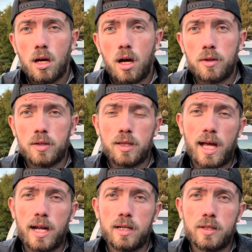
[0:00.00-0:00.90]
Other than
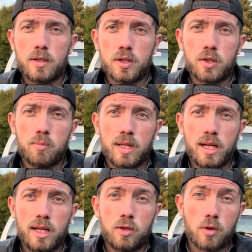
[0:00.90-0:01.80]
that, it has also been
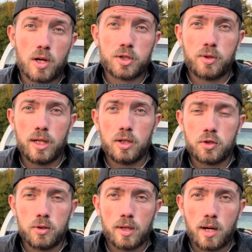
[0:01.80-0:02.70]
a cross-training
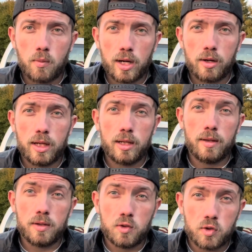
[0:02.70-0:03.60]
shoe that I wear in
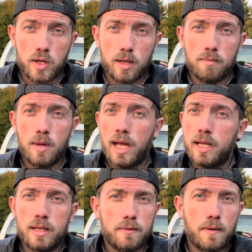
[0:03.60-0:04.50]
the gym,
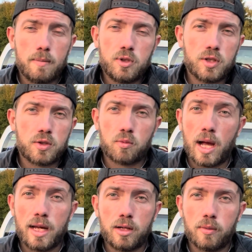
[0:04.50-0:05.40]
and if I'm just
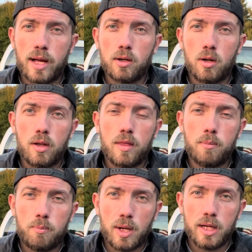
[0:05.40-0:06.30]
riding around on the
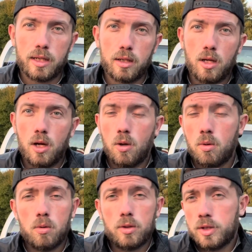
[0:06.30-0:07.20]
bike
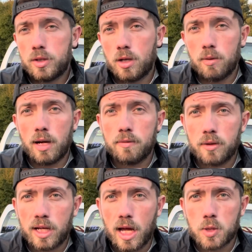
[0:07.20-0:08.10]
or just going out
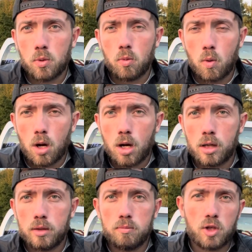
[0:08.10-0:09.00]
for a casual
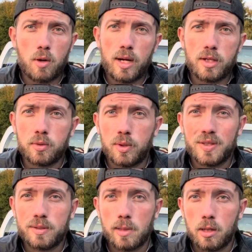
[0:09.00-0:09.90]
walk, going out to run
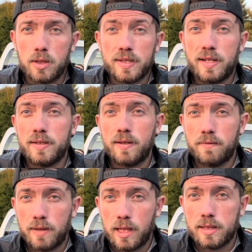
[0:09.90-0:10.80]
some errands. It is a
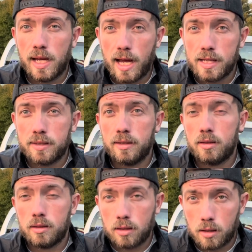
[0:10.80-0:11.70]
fantastic,
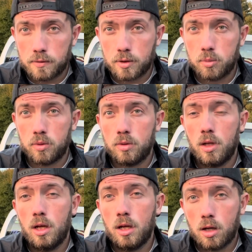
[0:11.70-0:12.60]
comfortable,
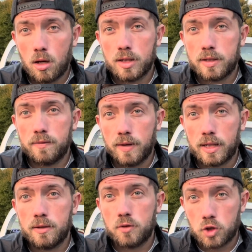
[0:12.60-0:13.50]

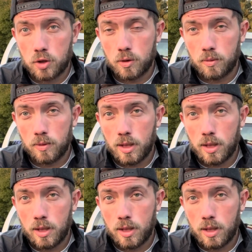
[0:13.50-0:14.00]
cost-effective shoe.